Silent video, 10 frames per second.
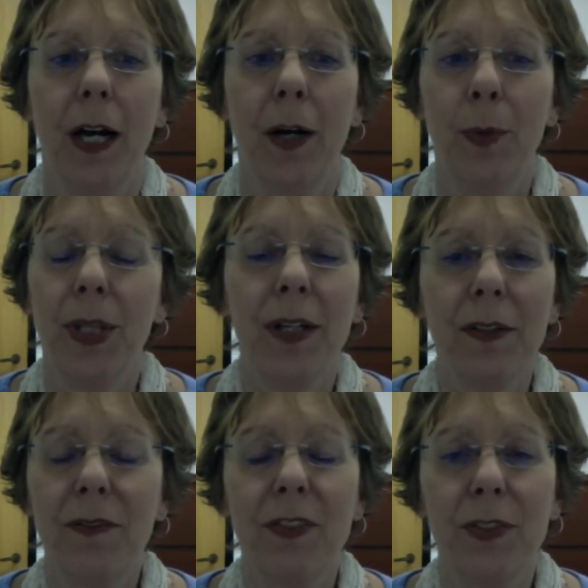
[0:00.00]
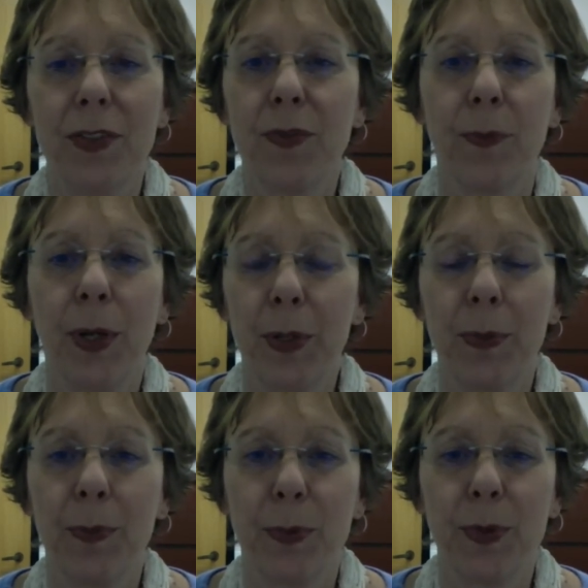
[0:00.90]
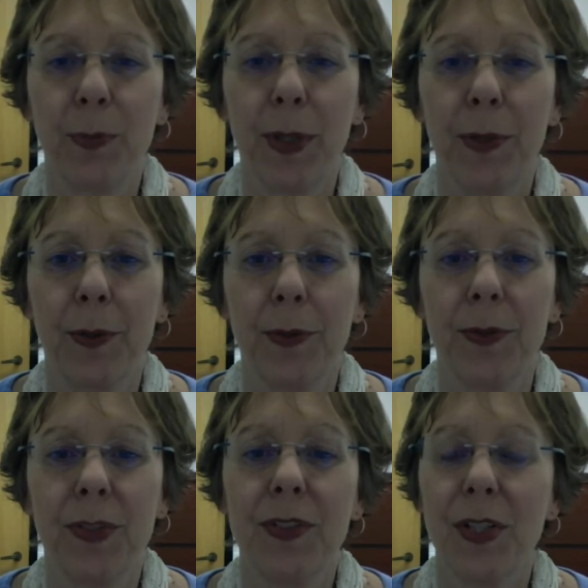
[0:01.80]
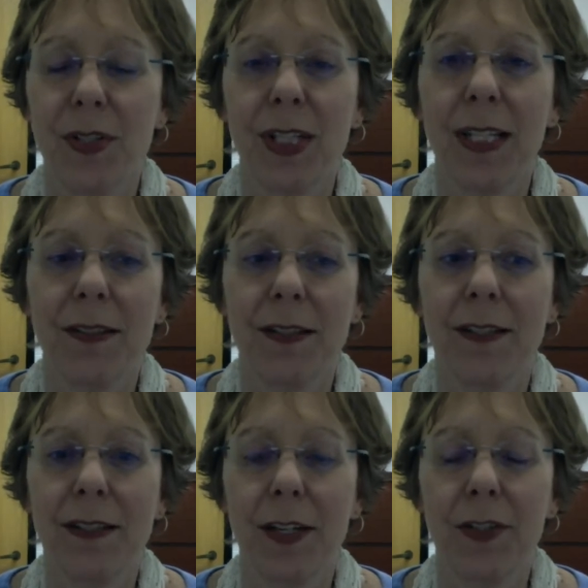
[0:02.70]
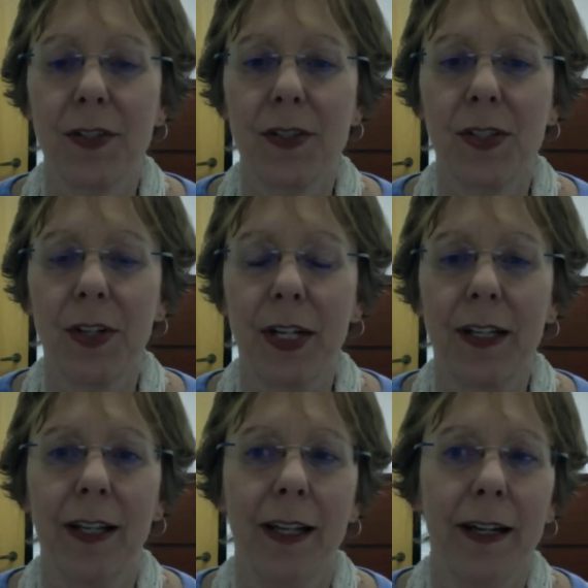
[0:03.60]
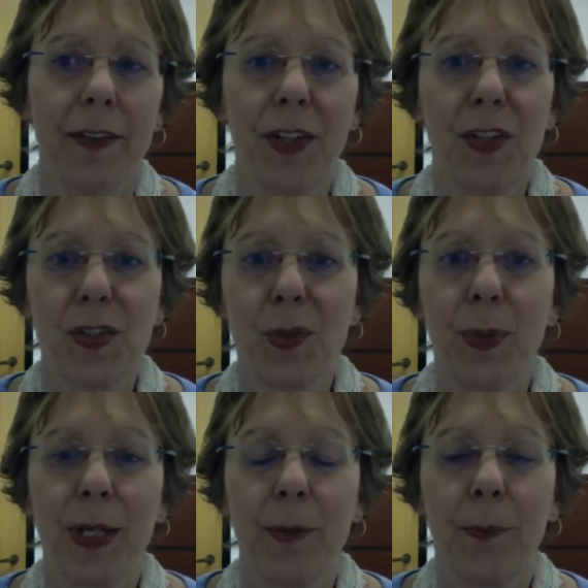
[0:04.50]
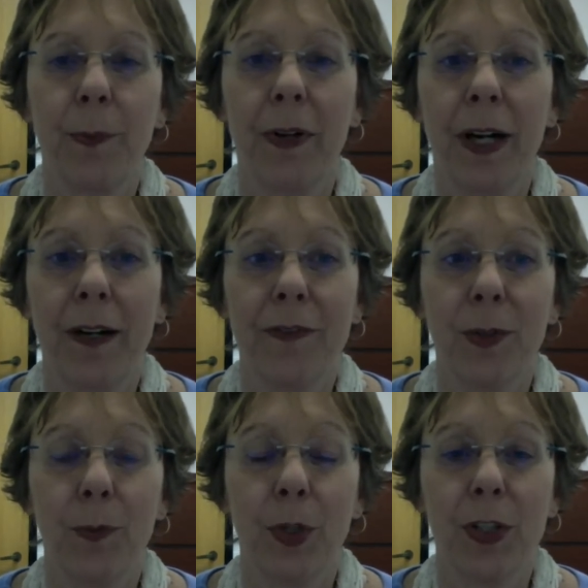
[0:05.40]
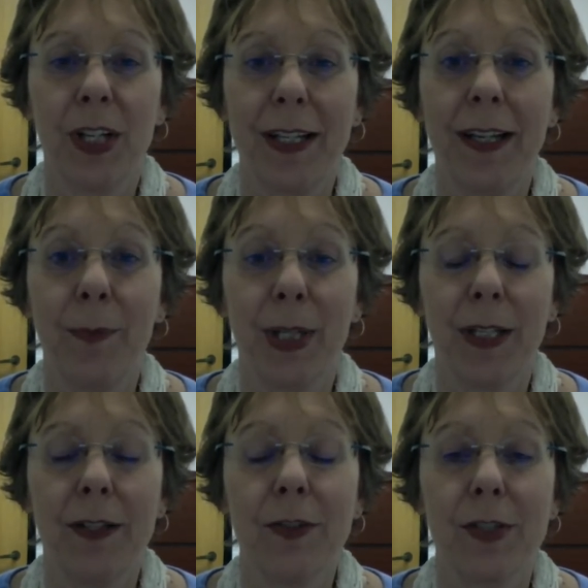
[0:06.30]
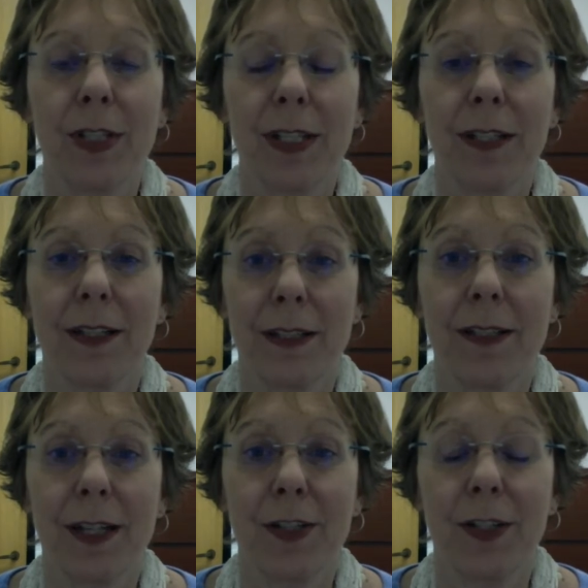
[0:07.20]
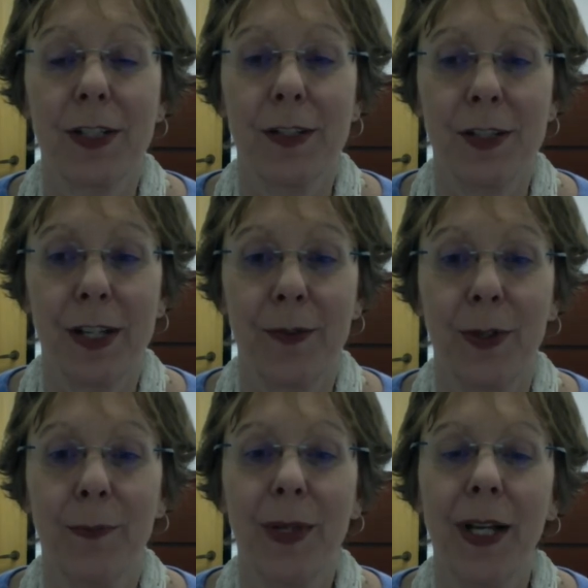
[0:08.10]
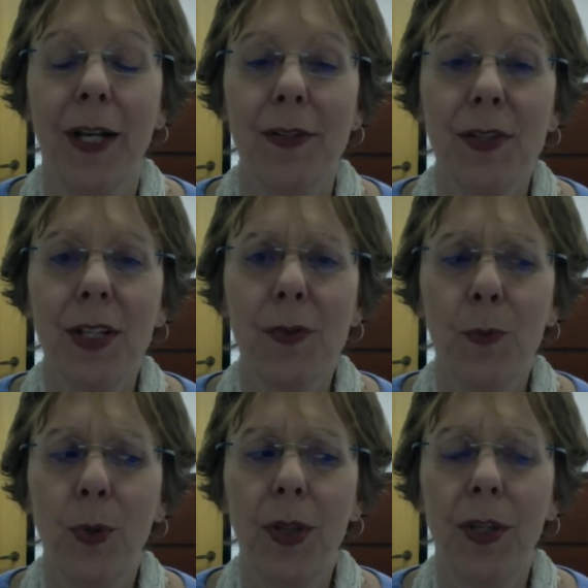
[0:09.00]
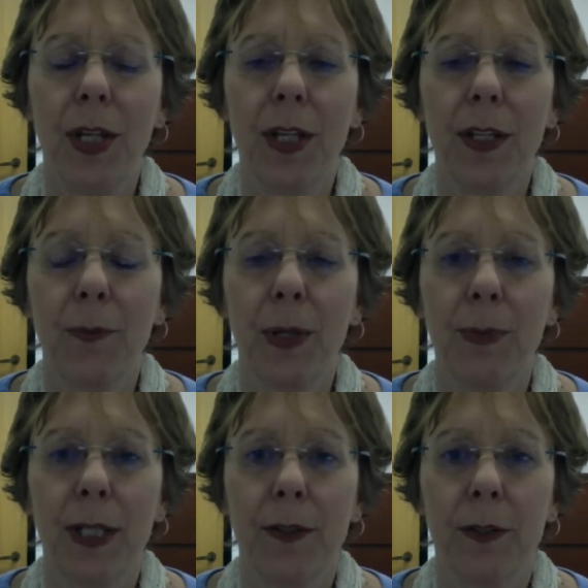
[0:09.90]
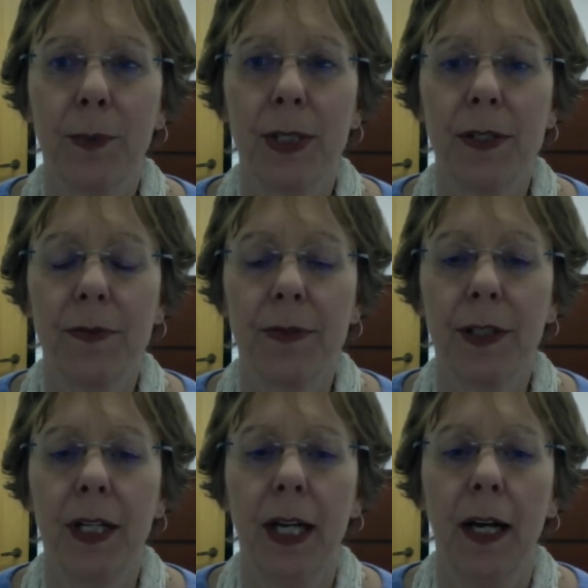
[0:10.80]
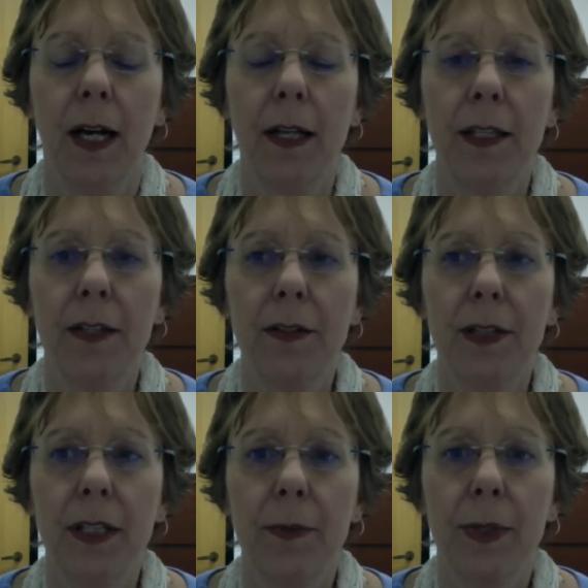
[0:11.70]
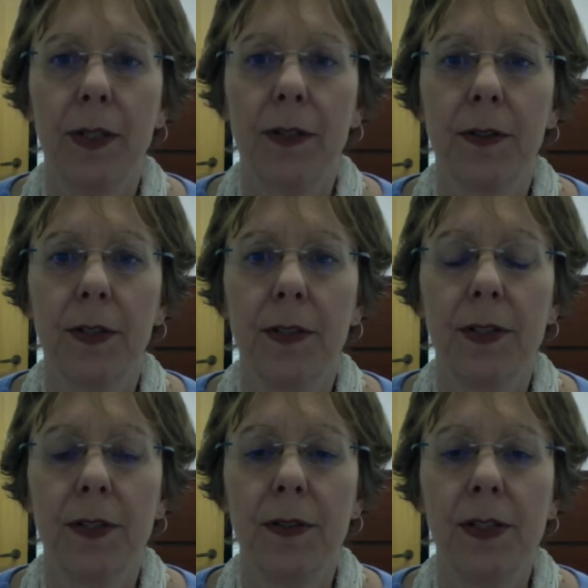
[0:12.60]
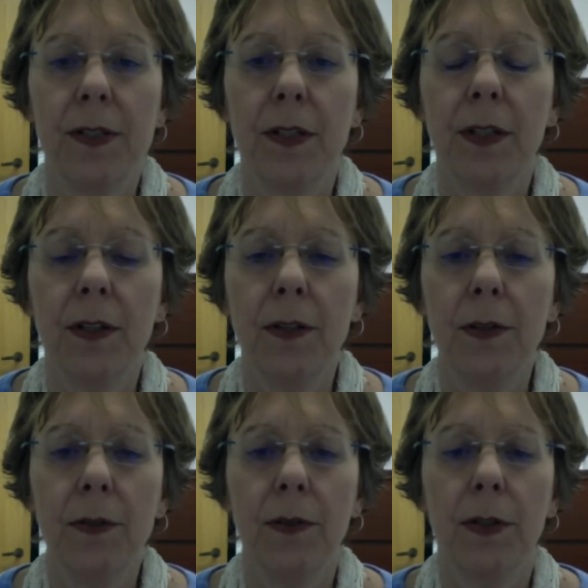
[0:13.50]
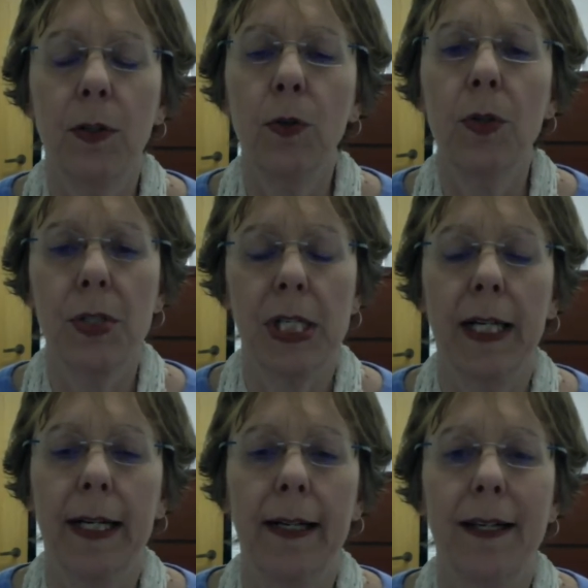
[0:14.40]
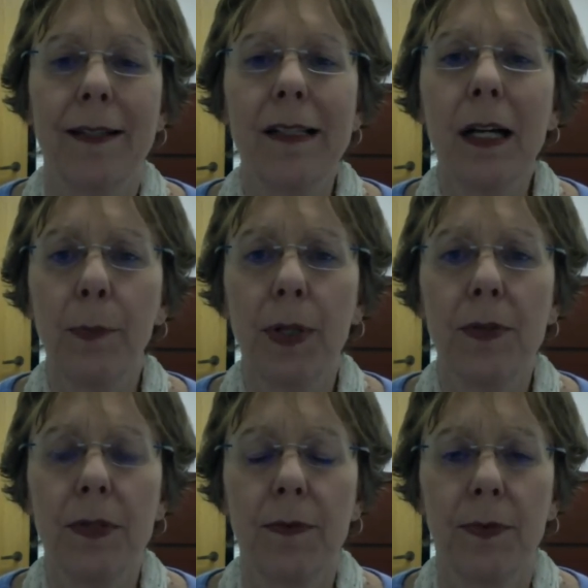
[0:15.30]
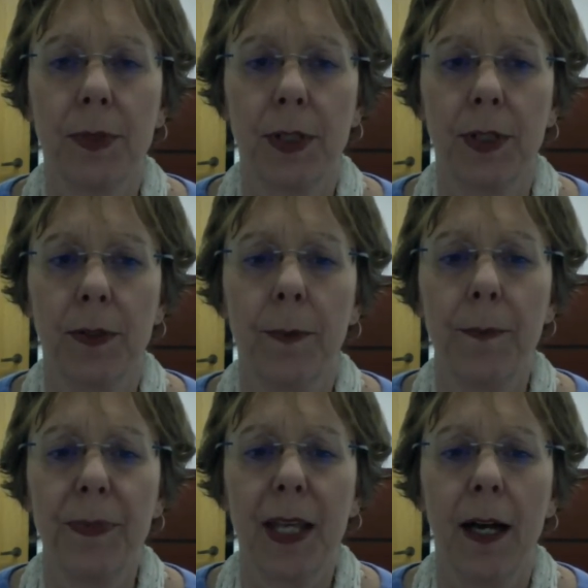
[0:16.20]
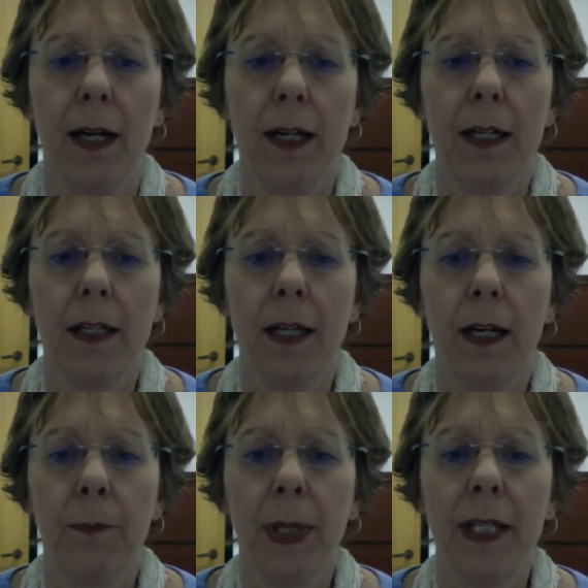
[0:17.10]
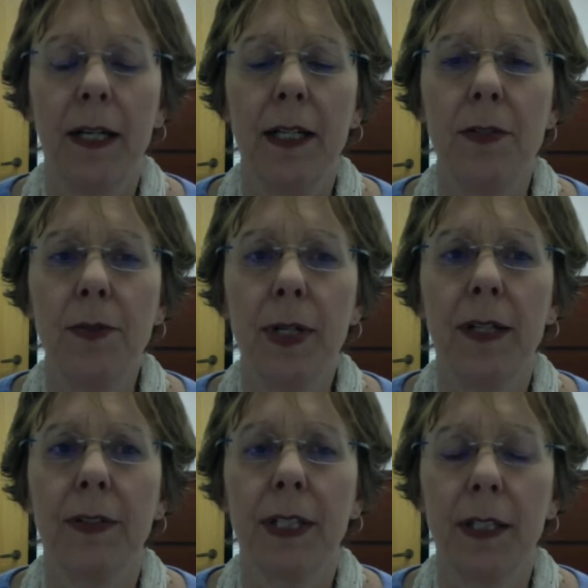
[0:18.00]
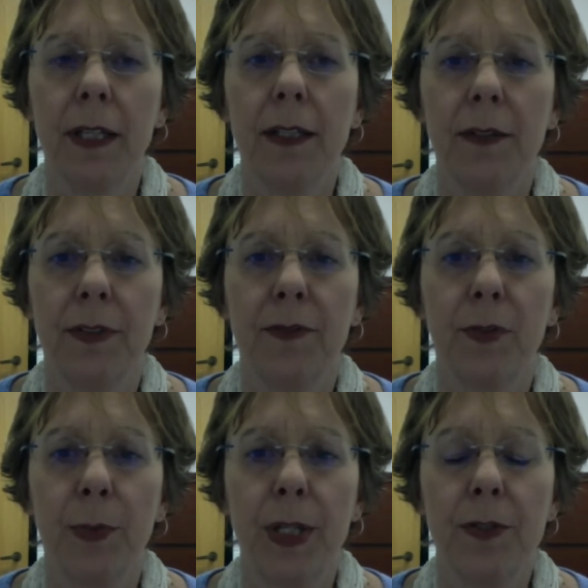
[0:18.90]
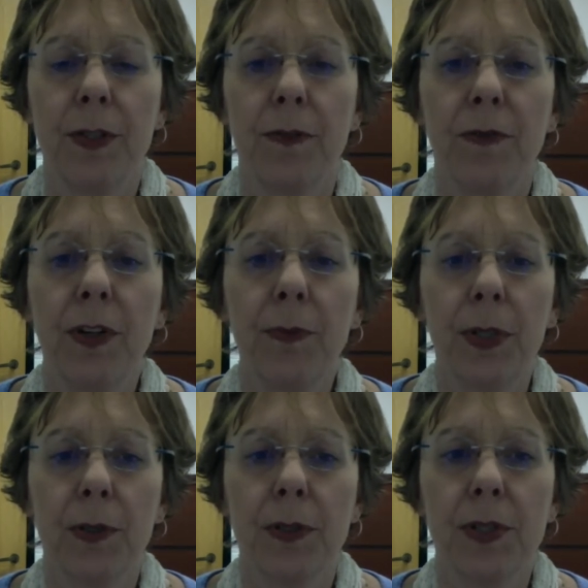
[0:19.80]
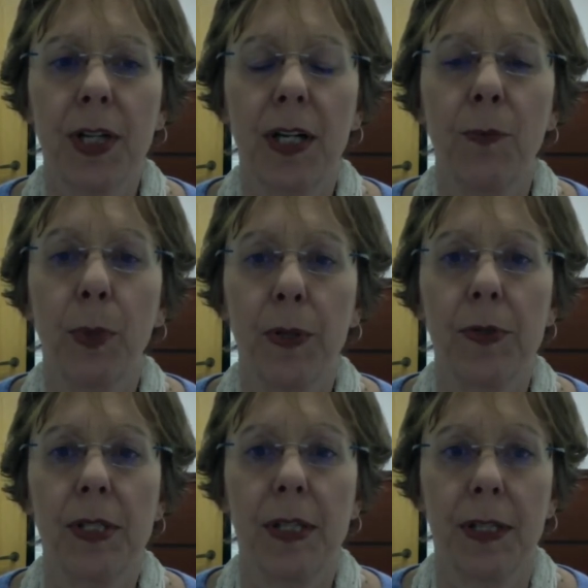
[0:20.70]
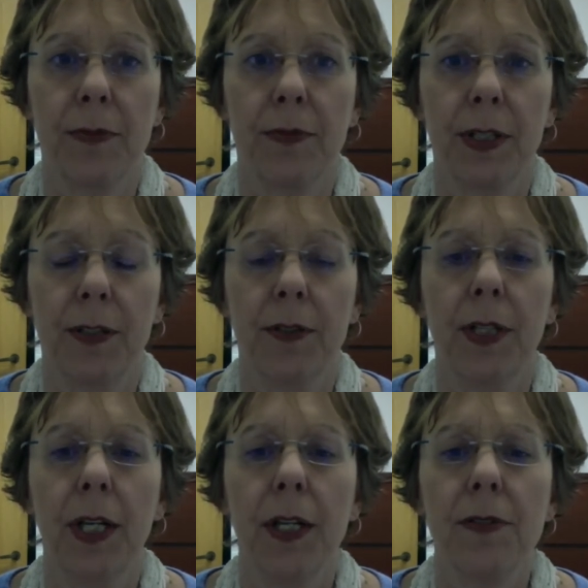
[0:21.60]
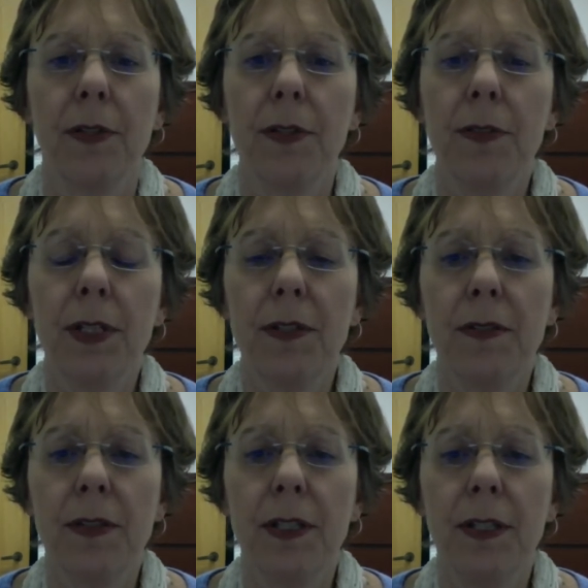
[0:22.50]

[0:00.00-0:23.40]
without influence from other people's posts, just to get this discussion started. And I think this will make for a more dynamic and interesting discussion in general. So that's one thing that might be a little bit different. The other thing I wanted to alert you to is that the whole course guide is not posted for you. But I do have a lot of information from the course guide posted there for you. So you can see